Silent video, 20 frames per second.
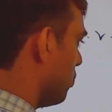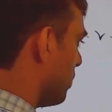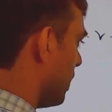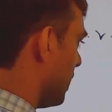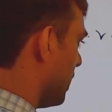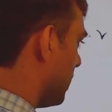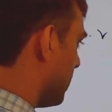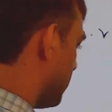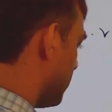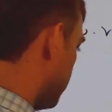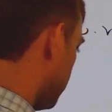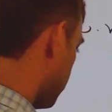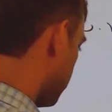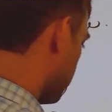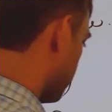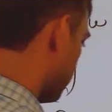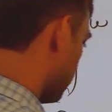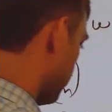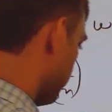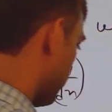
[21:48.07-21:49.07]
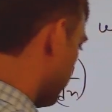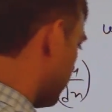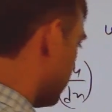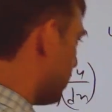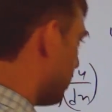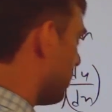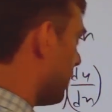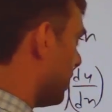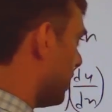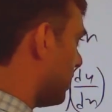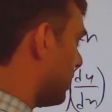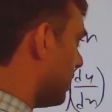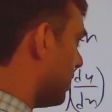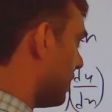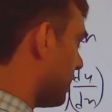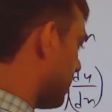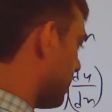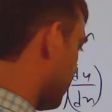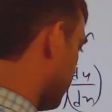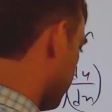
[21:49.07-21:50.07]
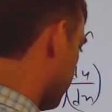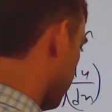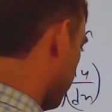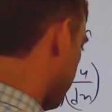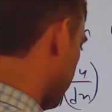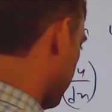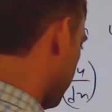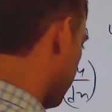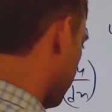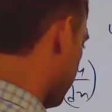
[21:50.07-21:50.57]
6 divided by 6, and